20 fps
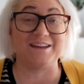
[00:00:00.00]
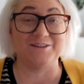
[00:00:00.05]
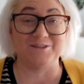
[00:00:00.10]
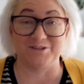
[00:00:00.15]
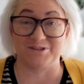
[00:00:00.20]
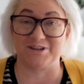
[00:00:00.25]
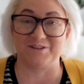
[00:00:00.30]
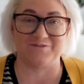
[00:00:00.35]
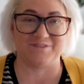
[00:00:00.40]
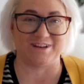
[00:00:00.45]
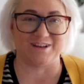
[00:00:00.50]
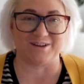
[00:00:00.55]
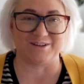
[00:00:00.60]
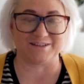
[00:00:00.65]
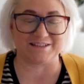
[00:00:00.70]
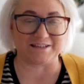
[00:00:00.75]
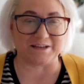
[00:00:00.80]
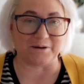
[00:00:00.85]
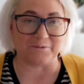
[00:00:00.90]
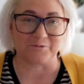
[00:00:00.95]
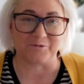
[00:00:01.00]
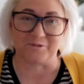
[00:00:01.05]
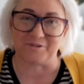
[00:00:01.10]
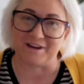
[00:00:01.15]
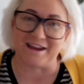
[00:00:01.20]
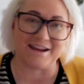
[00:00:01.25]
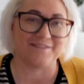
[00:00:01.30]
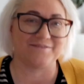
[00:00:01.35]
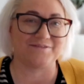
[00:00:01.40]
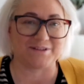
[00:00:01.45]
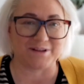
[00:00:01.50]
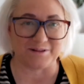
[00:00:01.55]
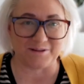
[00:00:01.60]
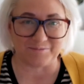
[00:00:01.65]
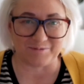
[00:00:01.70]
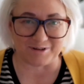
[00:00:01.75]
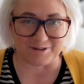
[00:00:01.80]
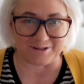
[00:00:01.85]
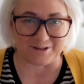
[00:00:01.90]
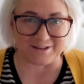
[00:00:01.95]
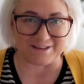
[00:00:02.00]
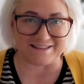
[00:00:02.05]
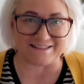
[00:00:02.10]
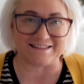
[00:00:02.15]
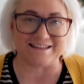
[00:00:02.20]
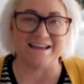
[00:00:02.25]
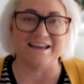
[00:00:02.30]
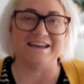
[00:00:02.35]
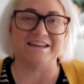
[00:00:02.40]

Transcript: YouTube videos to help creative solopreneurs